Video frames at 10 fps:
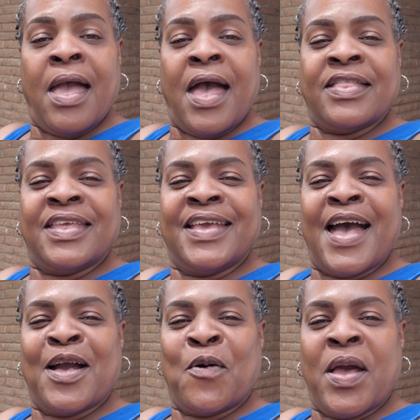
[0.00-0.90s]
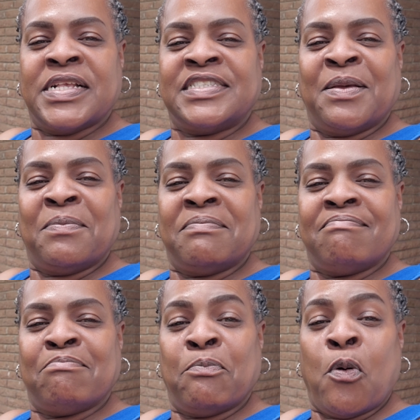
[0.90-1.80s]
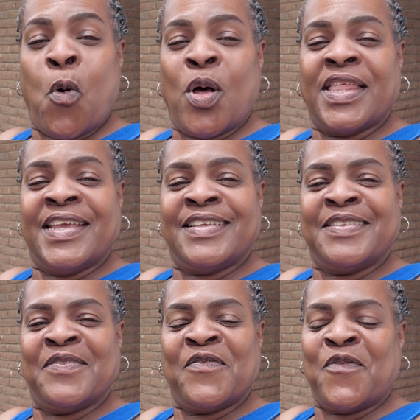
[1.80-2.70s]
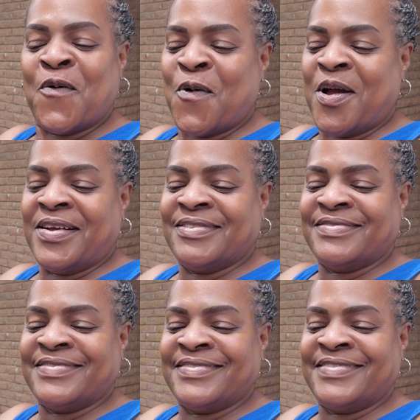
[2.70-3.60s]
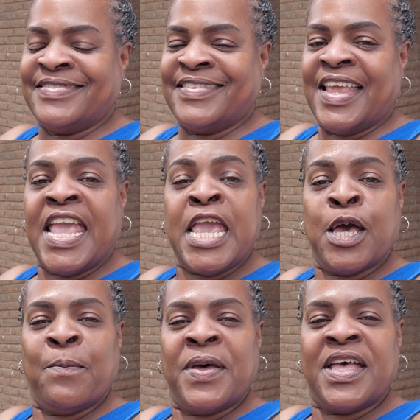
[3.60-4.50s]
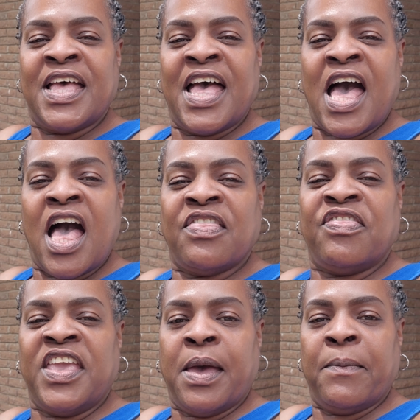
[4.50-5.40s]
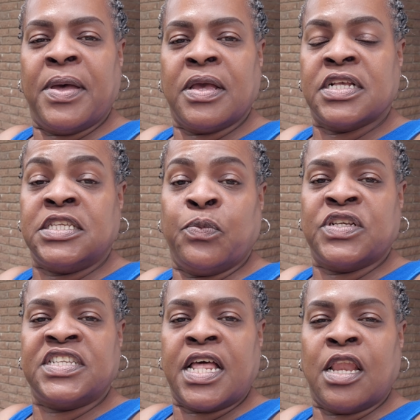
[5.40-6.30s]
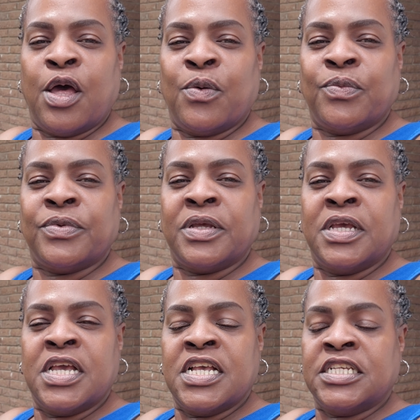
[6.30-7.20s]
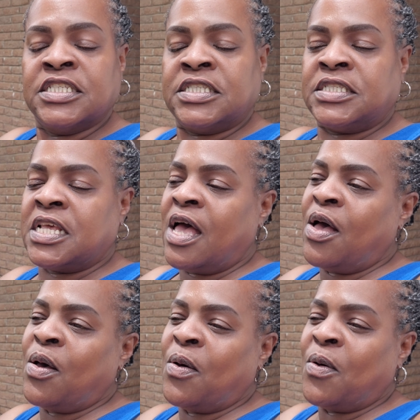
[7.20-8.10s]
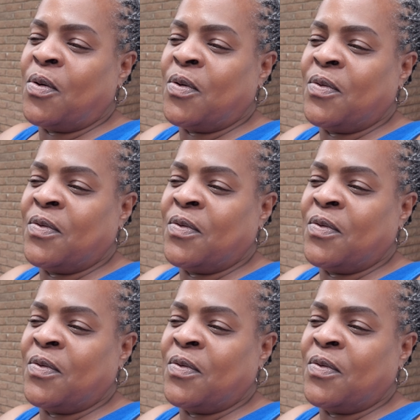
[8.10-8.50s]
I think God gonna have some boiling for him, them, because he was not alone. So